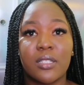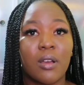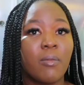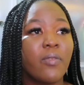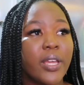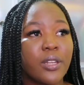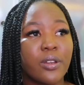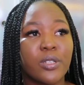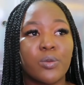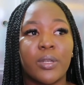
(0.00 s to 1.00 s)
Some
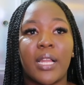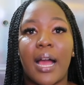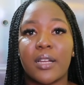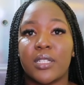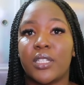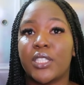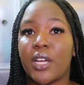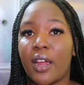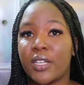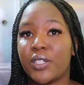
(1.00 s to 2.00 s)
vendors will actually
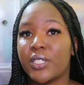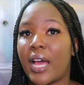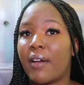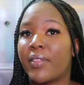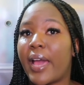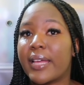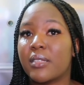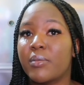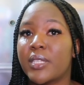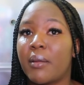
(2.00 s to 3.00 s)
charge you to have the
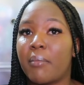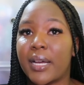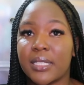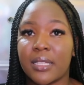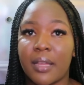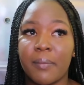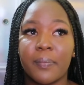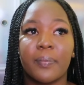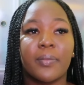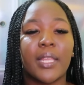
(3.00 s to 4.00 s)
item sent back to them,